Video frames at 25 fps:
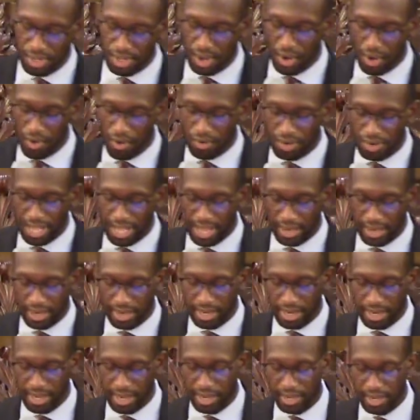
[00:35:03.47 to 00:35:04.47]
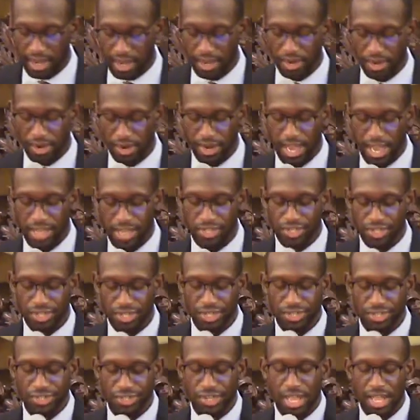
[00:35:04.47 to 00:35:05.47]
the whole
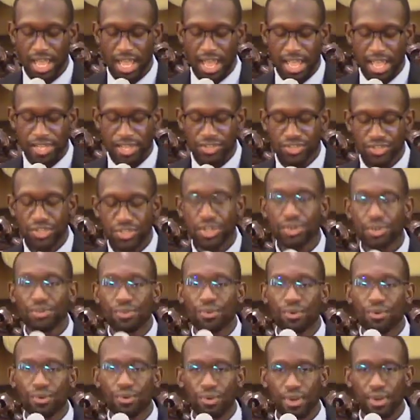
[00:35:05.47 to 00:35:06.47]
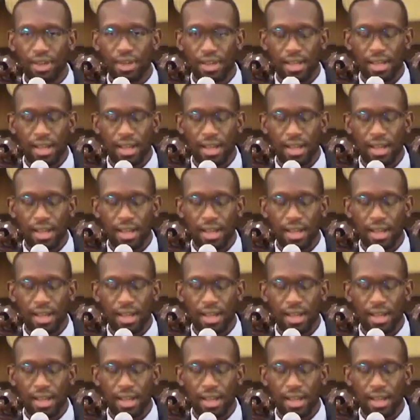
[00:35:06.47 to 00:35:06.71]
congregation in general